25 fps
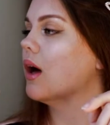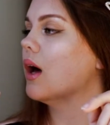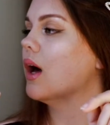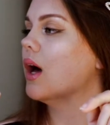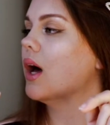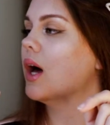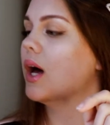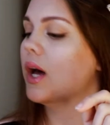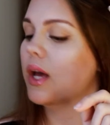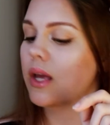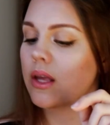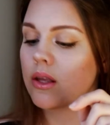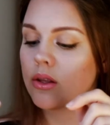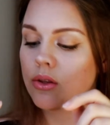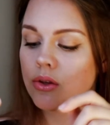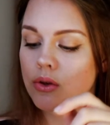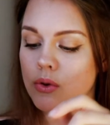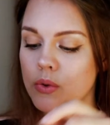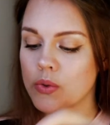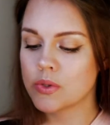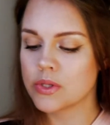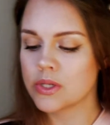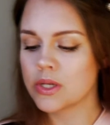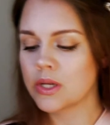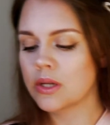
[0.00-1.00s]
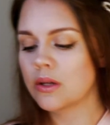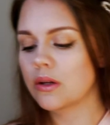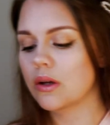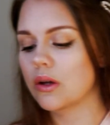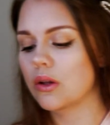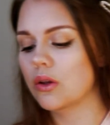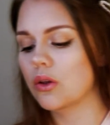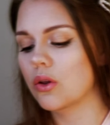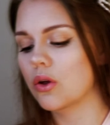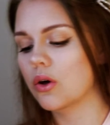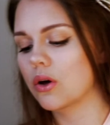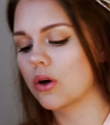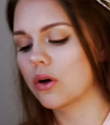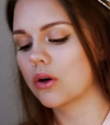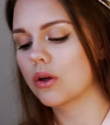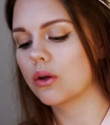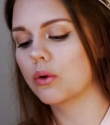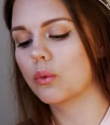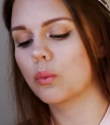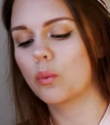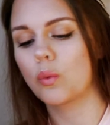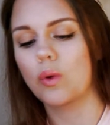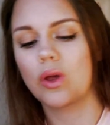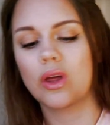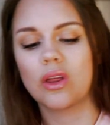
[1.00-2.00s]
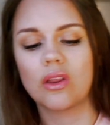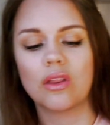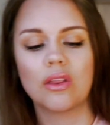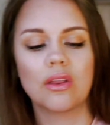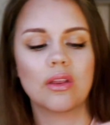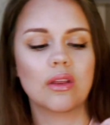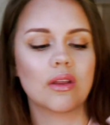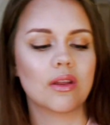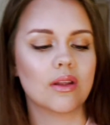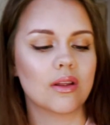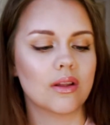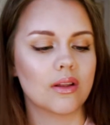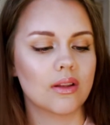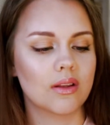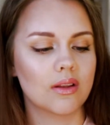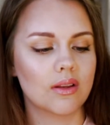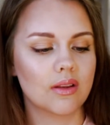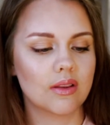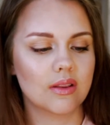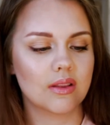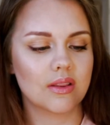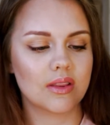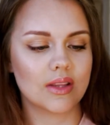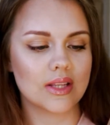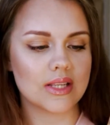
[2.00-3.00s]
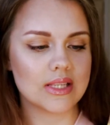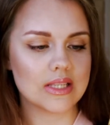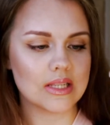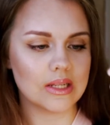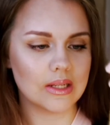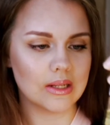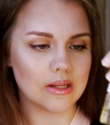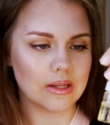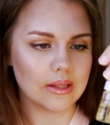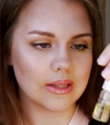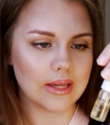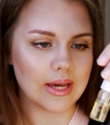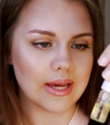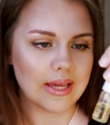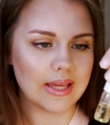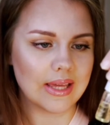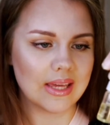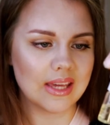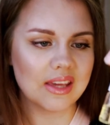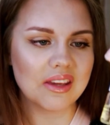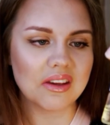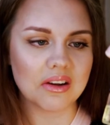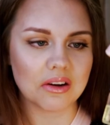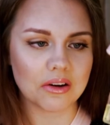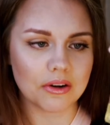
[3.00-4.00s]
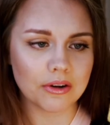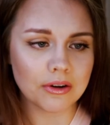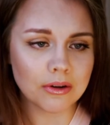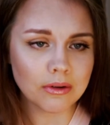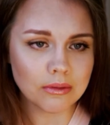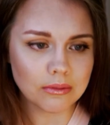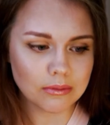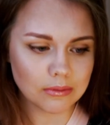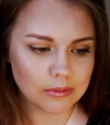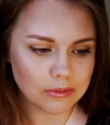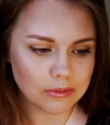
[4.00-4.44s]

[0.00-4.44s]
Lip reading: I use it along with this little guy here.